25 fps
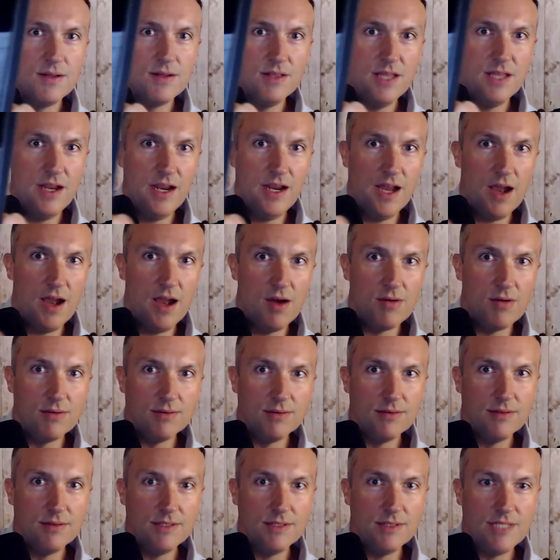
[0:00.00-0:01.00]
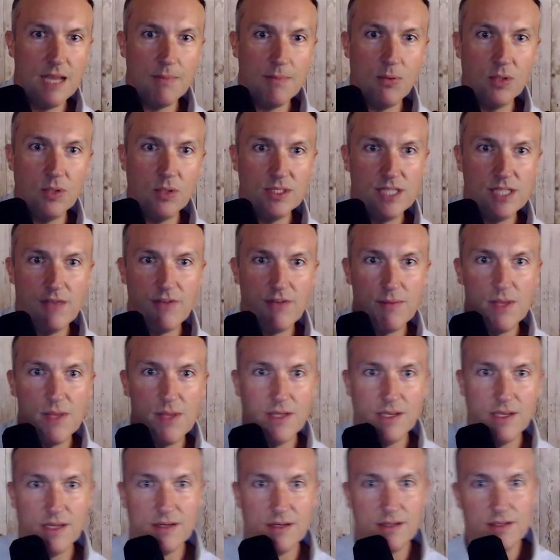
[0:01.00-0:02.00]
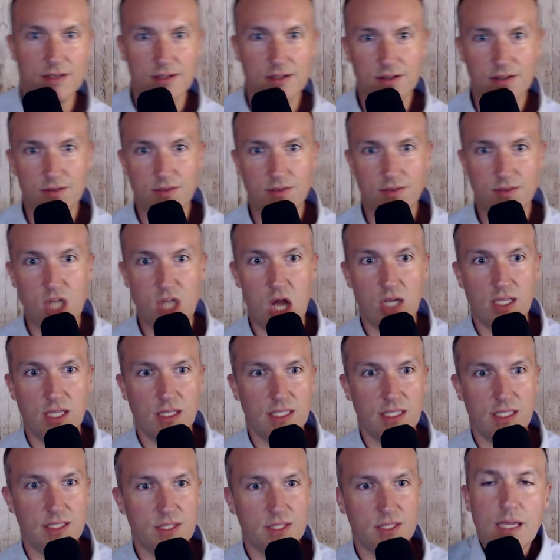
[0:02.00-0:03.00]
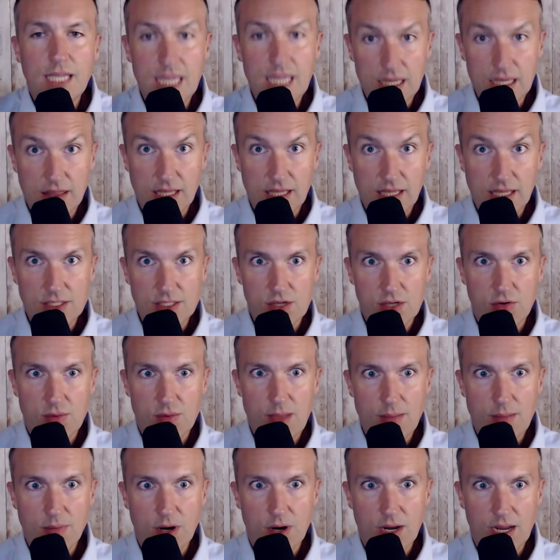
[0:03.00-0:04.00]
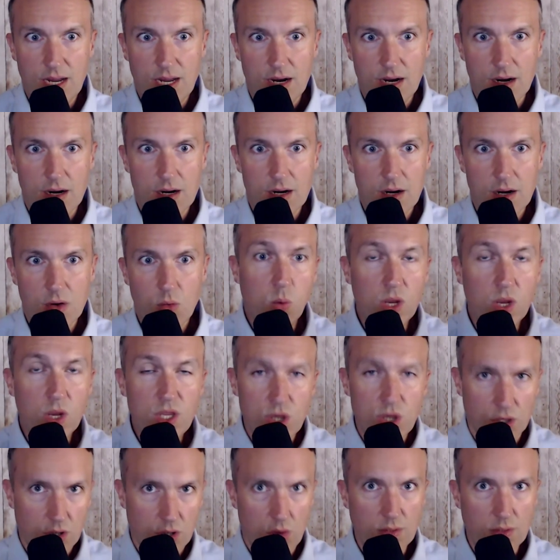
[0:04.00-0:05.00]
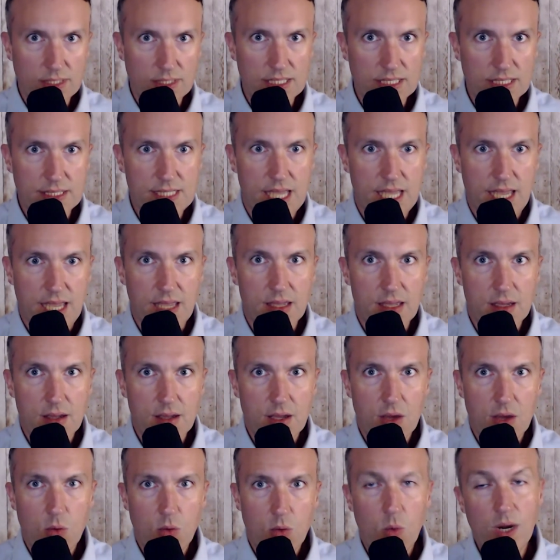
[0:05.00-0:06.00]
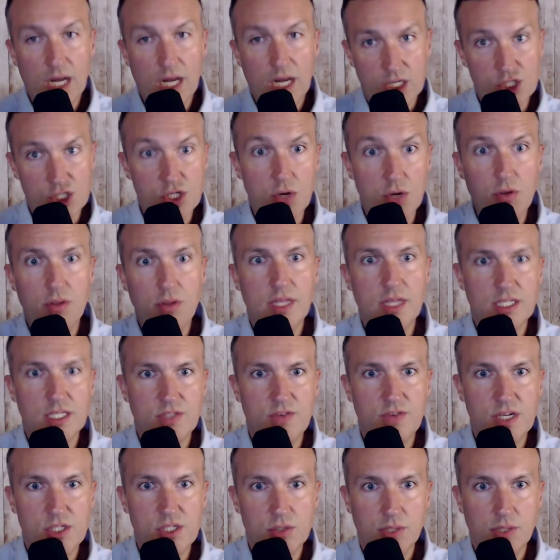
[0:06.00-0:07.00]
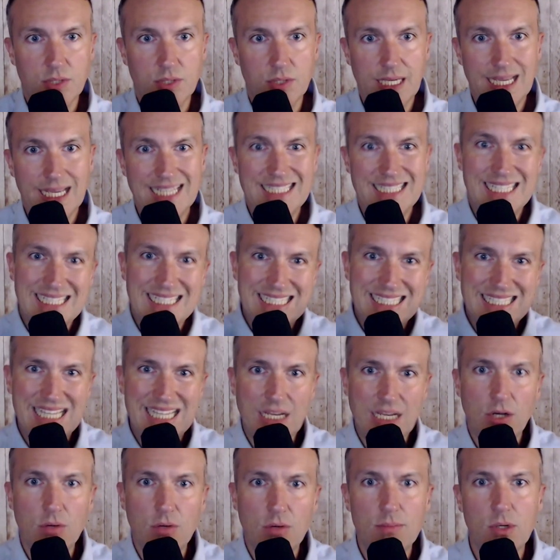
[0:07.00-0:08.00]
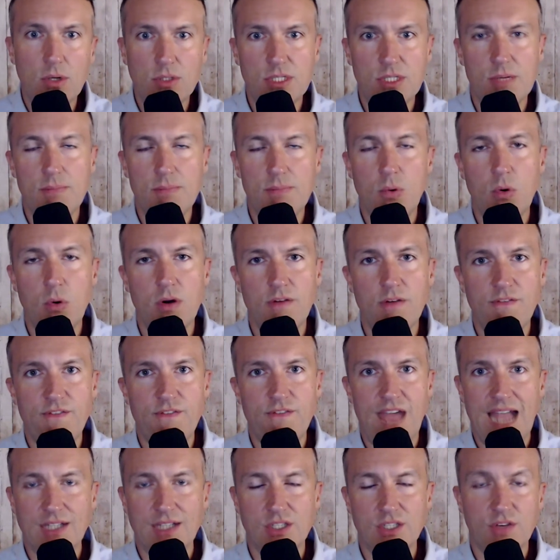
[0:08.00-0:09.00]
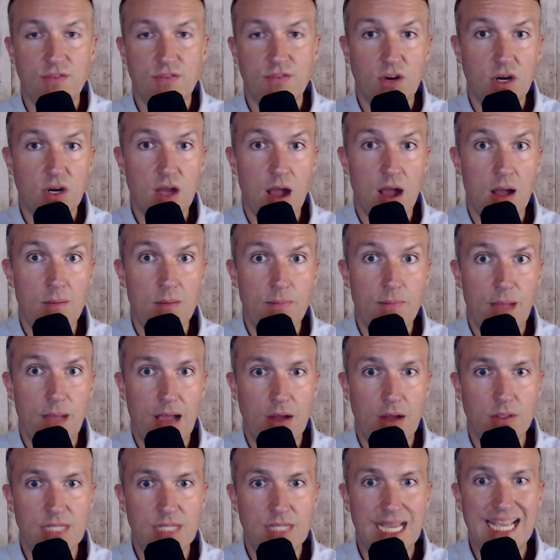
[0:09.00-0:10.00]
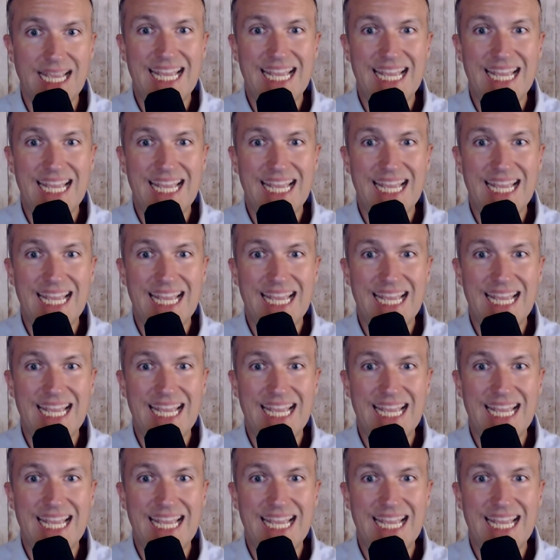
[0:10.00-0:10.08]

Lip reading: There you go. 10.7 million. Redonkulous. Key thing to remember here. What you're going to see when I show you this visually is the single most important factor for compounding